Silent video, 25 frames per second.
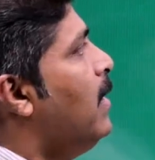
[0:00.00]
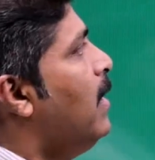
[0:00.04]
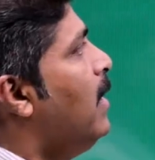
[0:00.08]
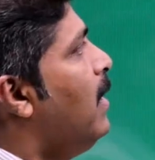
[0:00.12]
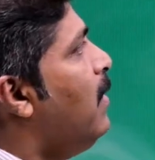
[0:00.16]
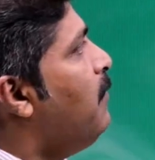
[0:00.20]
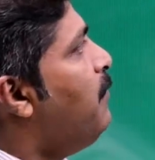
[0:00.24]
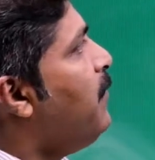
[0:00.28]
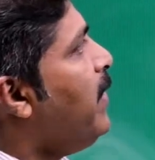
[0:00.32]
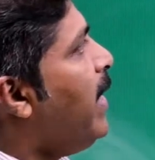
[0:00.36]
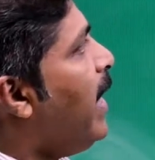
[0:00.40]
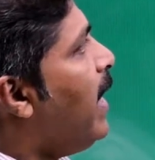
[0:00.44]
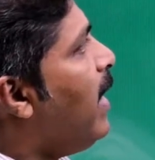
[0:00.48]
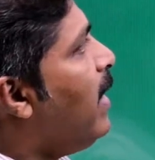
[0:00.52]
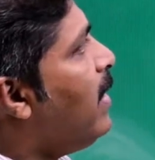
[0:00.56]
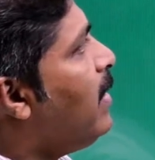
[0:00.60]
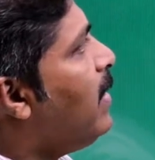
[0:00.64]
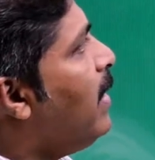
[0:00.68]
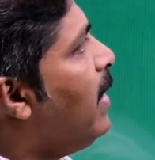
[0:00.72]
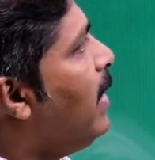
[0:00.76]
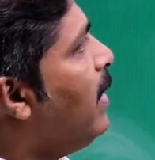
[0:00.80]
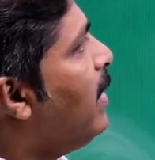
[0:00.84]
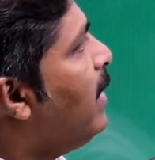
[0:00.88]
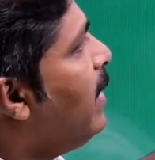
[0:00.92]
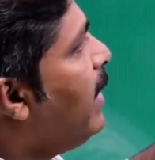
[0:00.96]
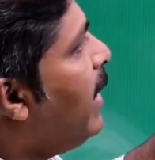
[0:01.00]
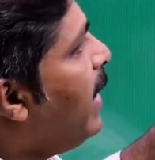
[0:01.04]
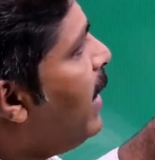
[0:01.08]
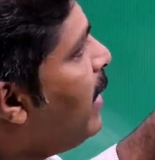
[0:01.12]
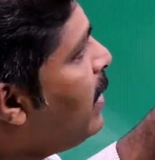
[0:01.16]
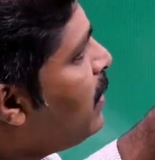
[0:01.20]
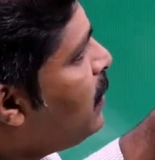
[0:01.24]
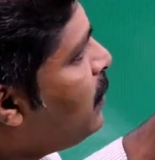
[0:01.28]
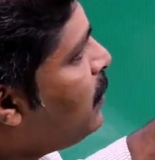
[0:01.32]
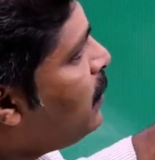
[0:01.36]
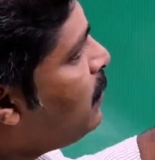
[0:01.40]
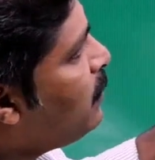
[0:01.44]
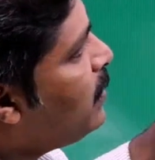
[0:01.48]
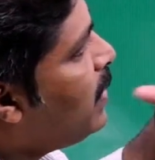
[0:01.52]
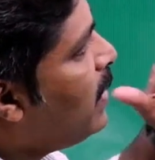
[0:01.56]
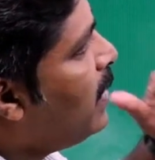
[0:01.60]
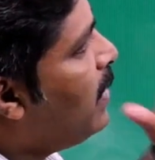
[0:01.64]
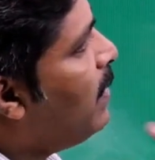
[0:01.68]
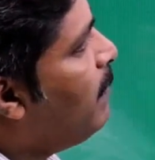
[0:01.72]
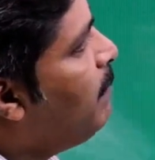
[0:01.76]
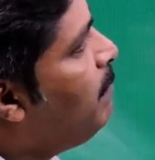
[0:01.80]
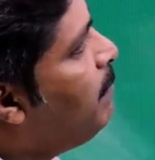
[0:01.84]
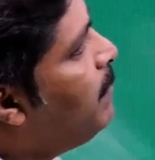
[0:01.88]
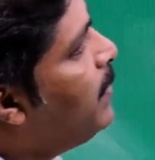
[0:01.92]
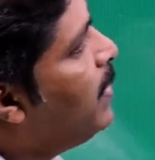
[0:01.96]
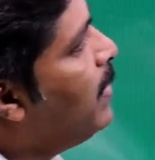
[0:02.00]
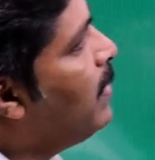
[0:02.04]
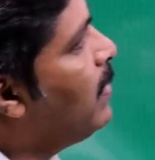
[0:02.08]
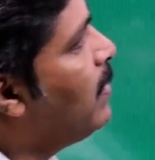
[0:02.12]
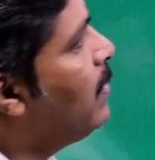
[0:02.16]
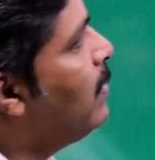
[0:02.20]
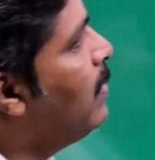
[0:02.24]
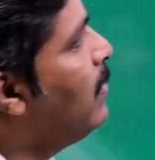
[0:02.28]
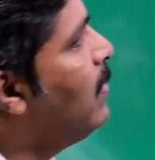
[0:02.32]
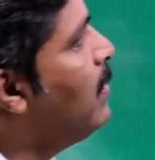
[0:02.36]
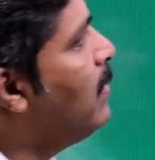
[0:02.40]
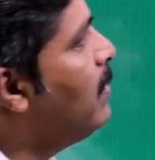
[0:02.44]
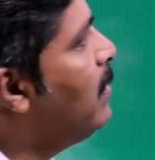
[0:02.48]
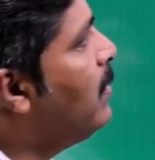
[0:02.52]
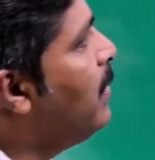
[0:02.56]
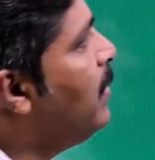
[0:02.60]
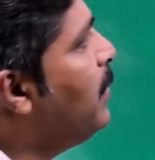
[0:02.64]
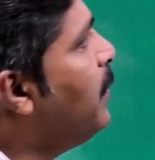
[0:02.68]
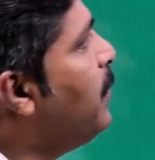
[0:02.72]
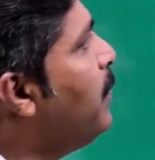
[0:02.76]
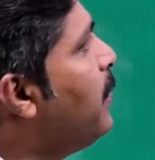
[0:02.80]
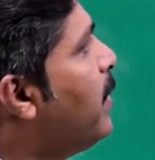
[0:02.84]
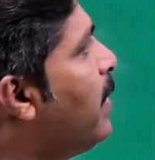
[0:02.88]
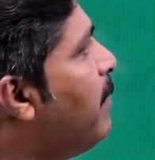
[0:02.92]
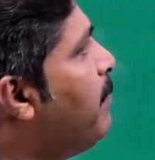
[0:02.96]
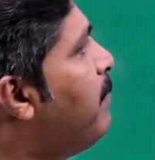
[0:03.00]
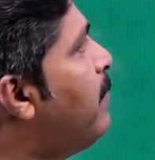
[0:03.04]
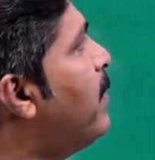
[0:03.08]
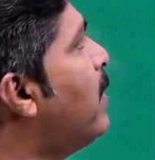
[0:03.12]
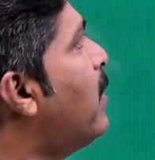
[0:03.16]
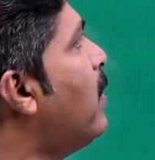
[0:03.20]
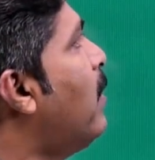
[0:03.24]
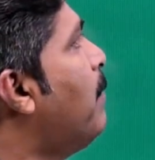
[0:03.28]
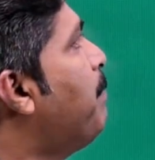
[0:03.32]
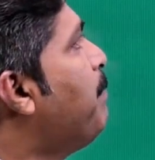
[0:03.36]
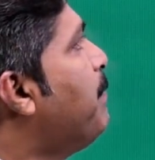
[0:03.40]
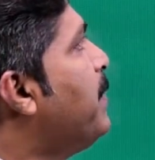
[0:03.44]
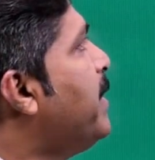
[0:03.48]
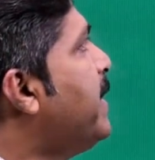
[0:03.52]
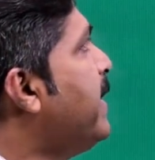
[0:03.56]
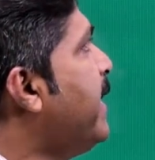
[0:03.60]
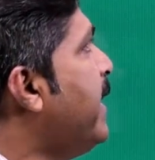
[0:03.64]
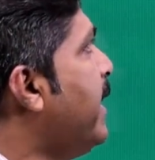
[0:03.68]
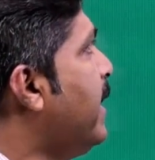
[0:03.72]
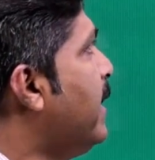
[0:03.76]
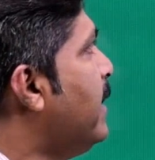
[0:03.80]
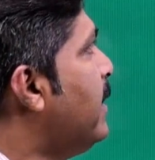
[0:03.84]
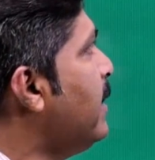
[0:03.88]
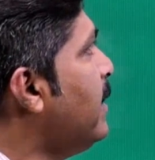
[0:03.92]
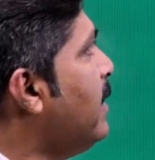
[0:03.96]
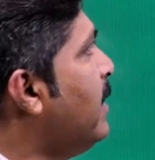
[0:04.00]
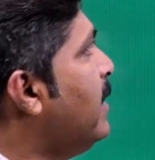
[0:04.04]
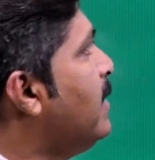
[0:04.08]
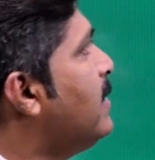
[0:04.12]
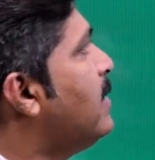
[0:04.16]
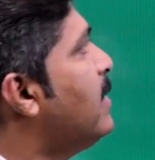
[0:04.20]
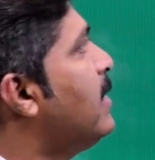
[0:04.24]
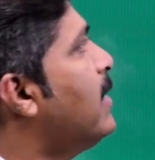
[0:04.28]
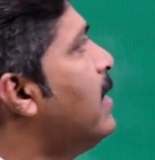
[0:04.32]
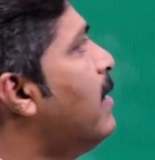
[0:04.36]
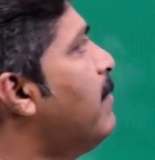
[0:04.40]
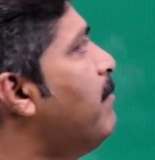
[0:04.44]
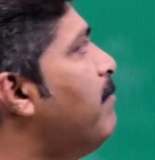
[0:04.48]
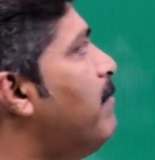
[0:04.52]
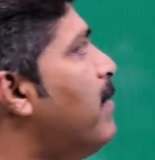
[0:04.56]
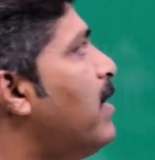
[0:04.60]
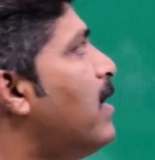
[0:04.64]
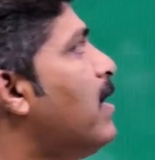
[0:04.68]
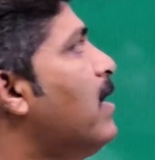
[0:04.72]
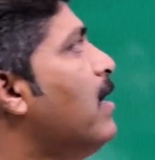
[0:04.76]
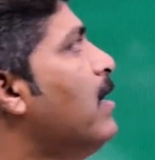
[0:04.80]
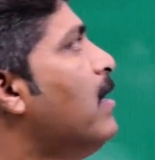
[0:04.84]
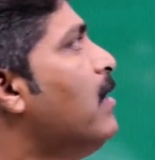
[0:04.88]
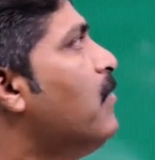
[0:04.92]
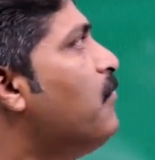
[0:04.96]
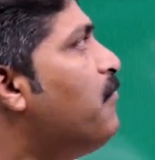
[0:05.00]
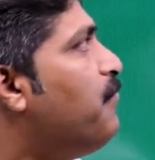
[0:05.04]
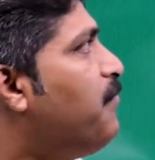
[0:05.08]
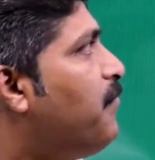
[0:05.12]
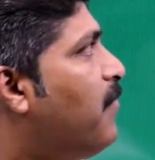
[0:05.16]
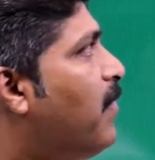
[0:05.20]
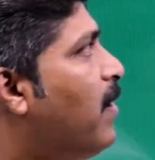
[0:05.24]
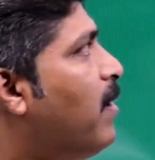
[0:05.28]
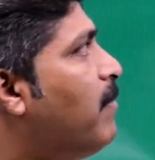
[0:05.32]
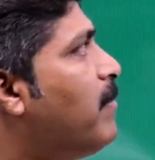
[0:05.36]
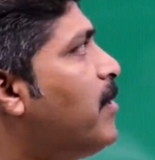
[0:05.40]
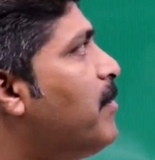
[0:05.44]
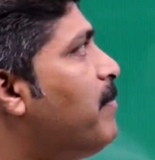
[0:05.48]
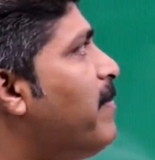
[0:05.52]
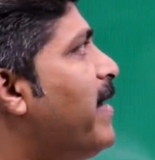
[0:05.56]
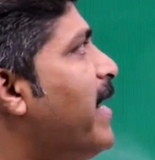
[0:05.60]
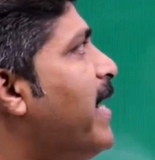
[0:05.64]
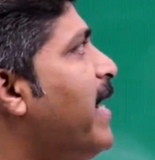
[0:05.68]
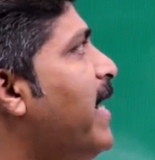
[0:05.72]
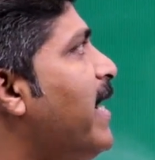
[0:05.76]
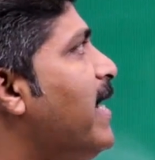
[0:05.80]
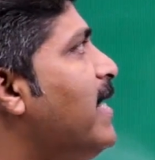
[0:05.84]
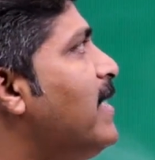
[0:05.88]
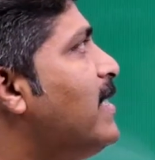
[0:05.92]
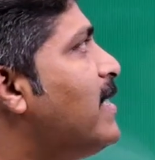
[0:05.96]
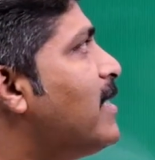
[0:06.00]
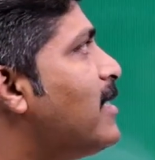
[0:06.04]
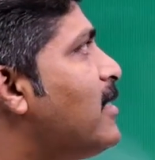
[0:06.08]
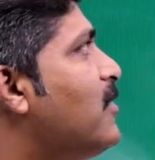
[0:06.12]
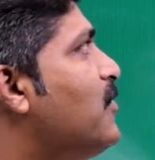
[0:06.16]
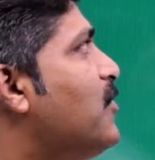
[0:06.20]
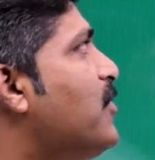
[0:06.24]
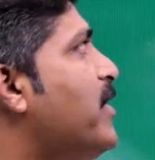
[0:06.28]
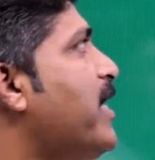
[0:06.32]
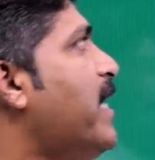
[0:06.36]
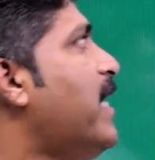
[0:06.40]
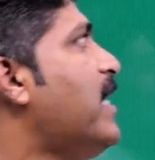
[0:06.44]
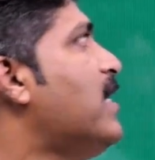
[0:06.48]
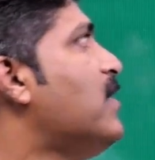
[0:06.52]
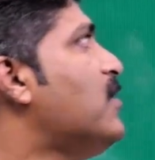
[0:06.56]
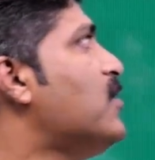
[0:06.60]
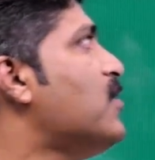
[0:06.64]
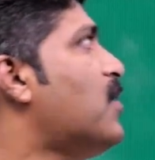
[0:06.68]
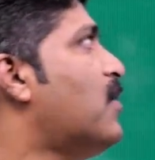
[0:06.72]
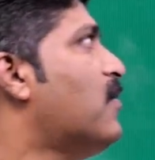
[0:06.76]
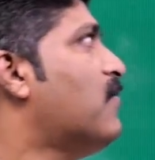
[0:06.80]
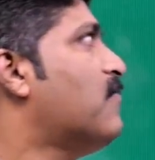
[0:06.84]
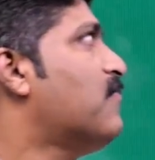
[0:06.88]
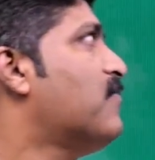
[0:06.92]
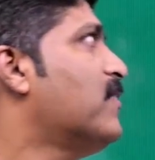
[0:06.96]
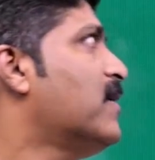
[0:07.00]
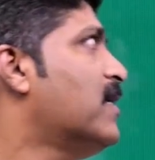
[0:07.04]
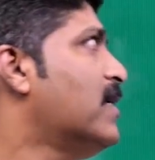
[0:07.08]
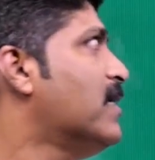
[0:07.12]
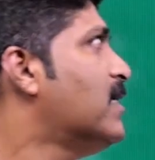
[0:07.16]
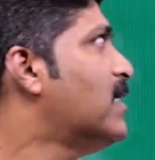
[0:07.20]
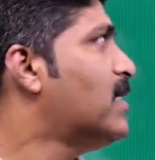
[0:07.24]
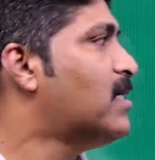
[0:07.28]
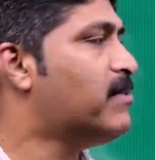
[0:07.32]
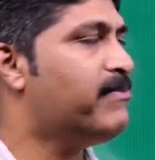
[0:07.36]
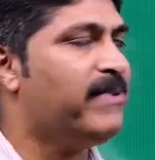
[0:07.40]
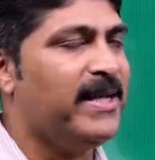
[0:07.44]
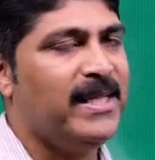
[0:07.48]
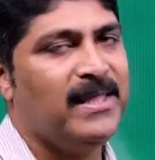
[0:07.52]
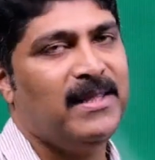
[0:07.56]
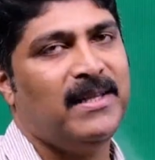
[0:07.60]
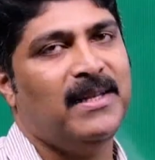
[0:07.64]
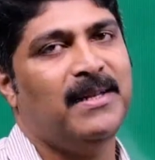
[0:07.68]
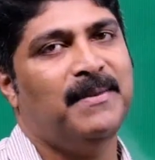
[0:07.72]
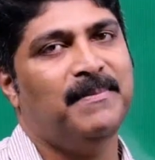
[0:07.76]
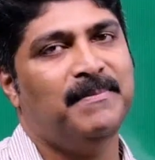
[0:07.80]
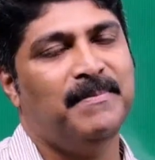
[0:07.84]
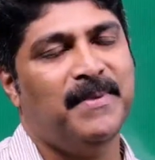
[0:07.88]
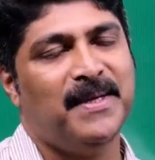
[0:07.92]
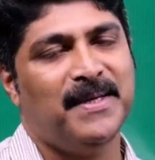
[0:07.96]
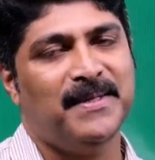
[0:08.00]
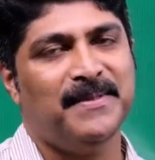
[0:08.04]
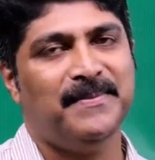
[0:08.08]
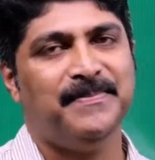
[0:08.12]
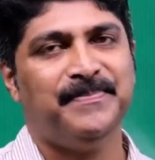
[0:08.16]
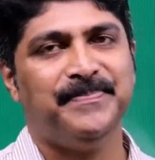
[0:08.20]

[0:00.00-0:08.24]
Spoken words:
If we add 9 to the number, the new number obtained is a number formed by interchange of the digits. Find the number.